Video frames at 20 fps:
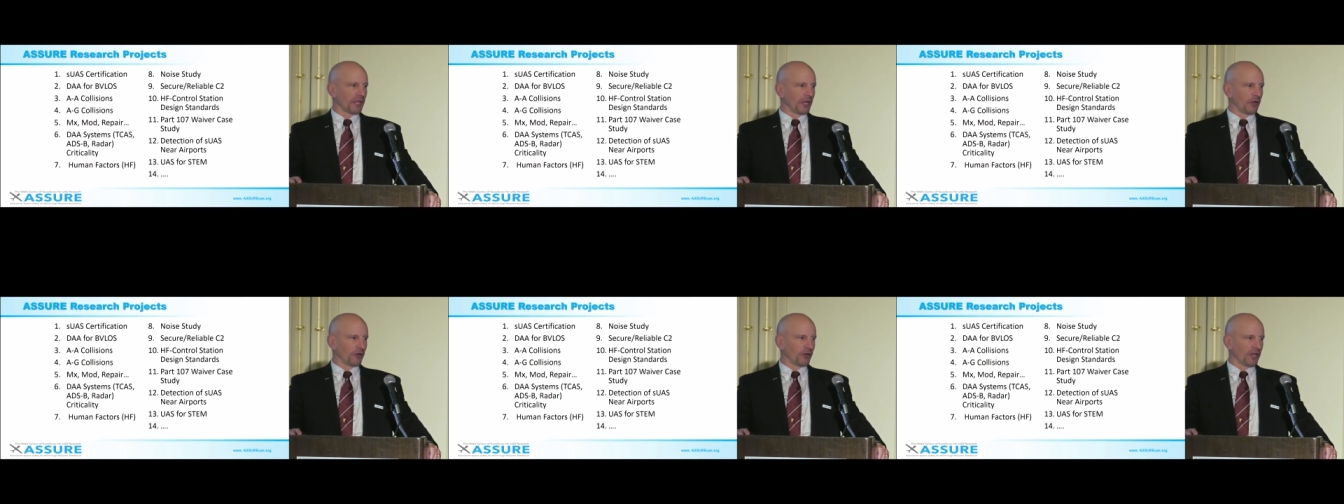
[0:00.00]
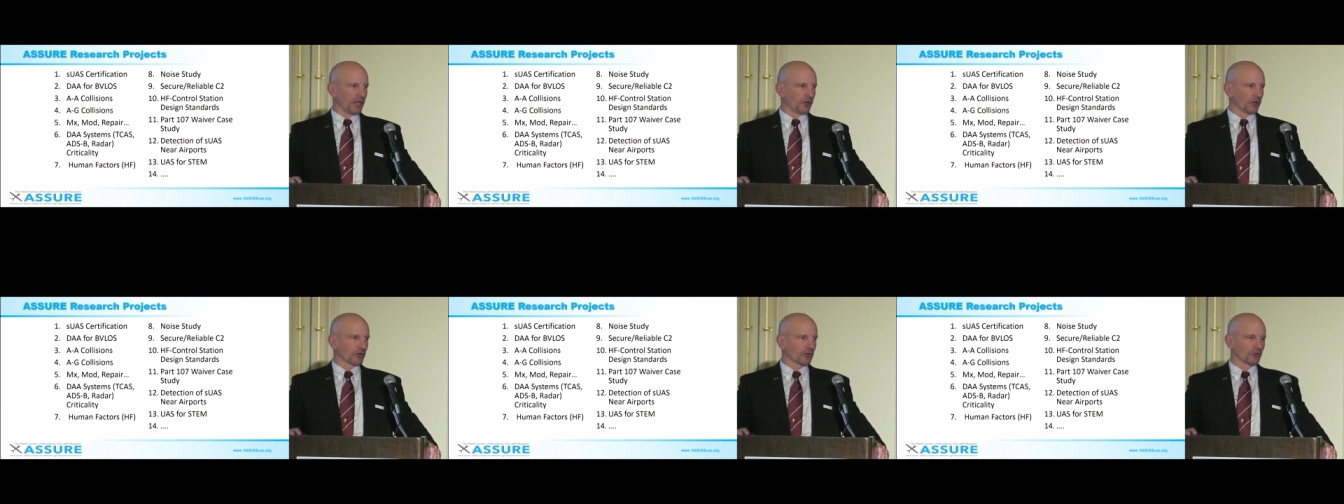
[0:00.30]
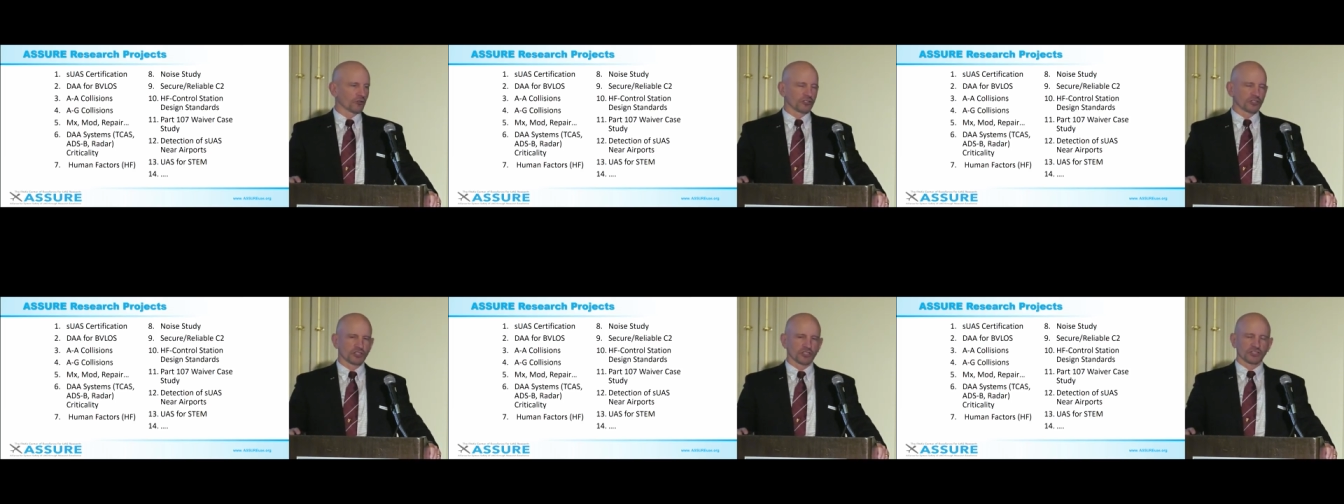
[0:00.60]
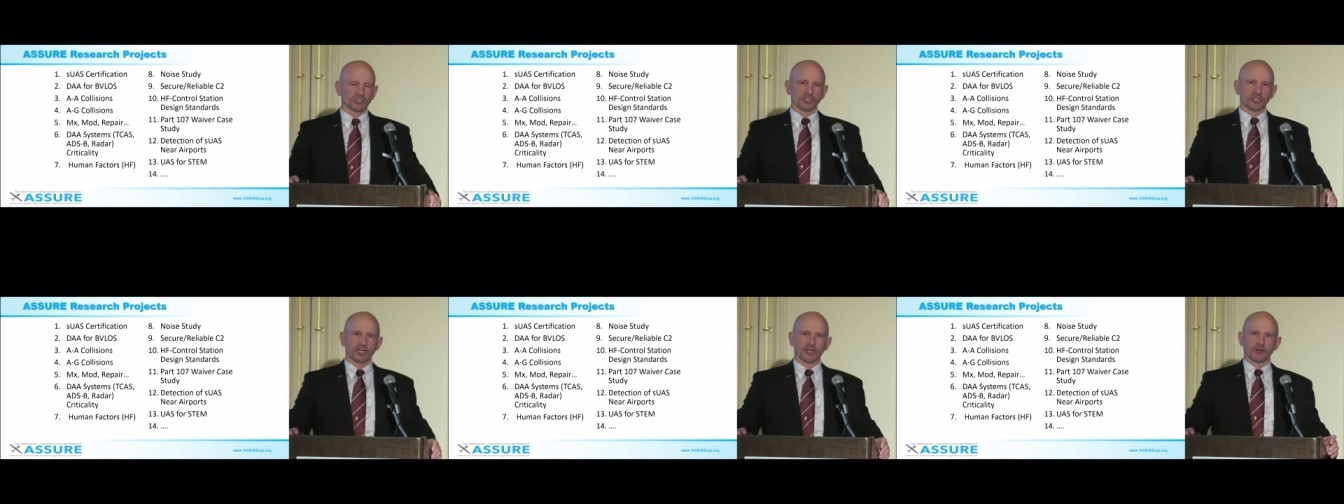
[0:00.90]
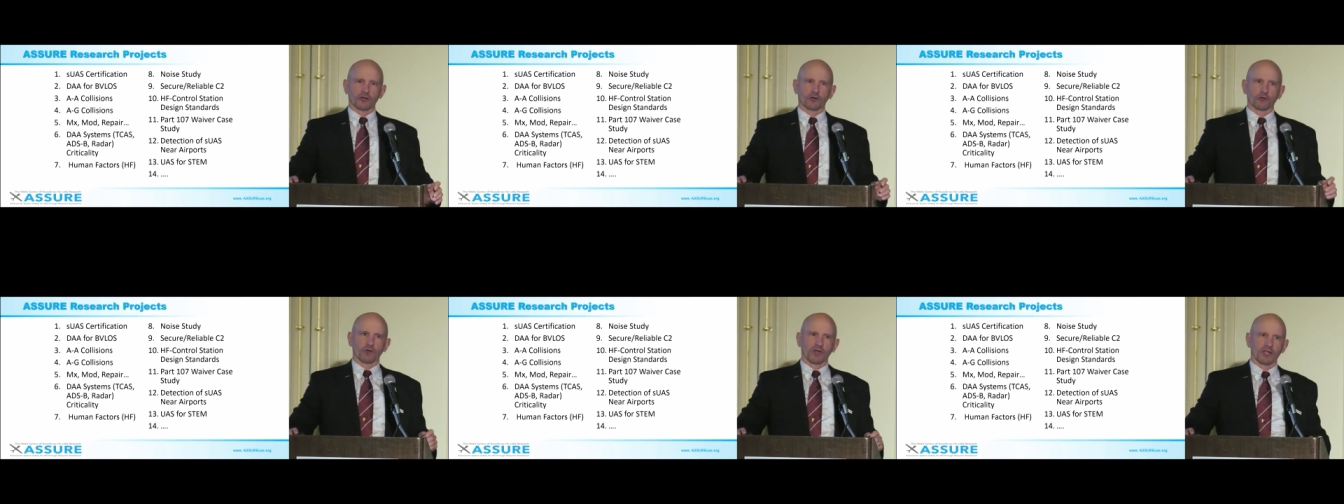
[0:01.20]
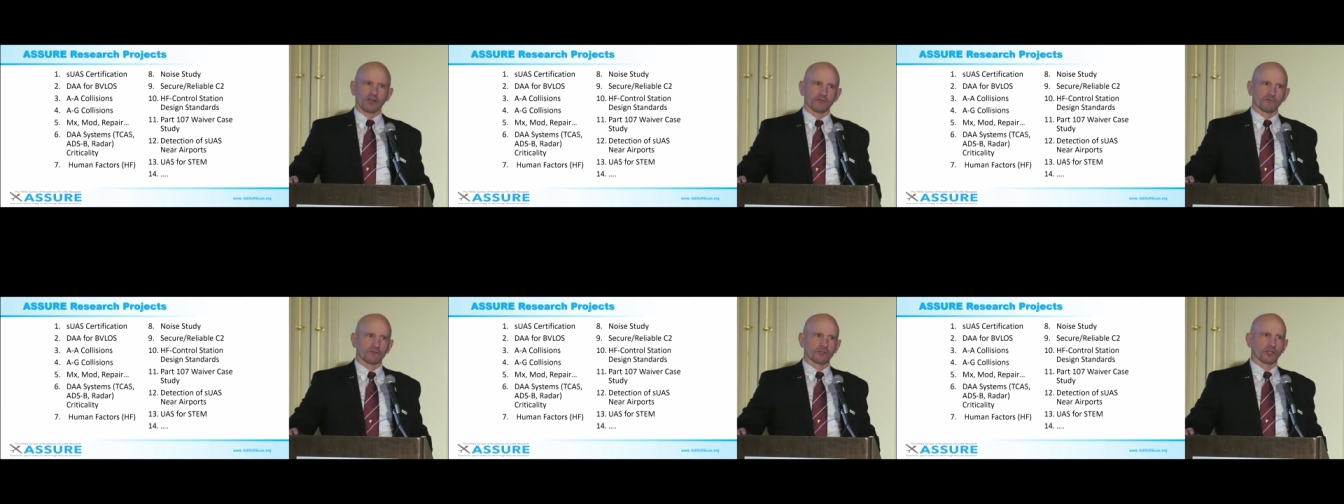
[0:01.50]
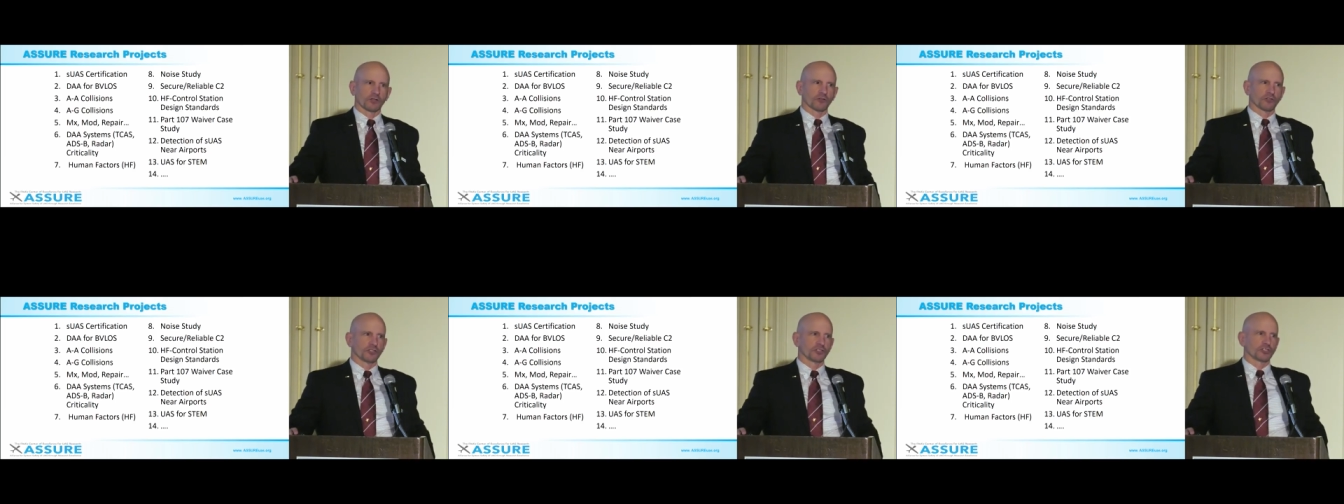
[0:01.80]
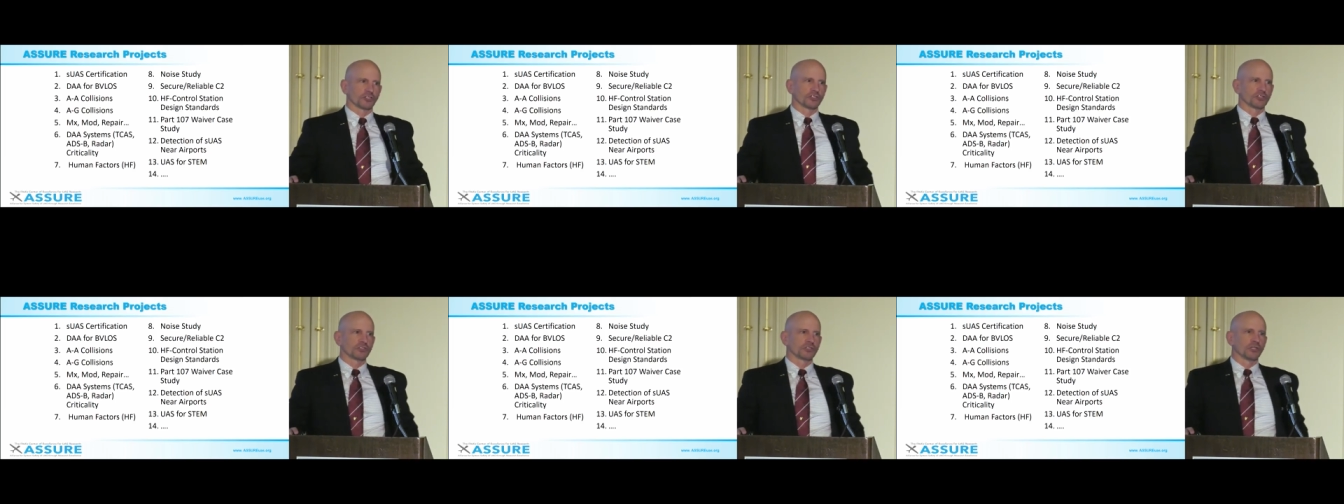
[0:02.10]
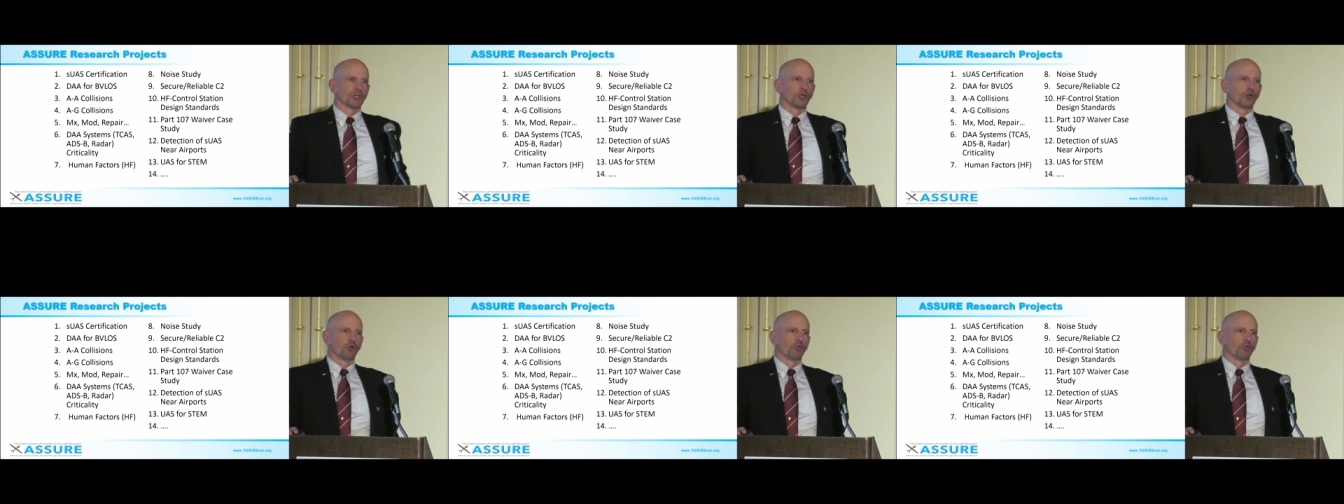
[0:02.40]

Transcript: air-to-air collisions and air-to-ground collisions,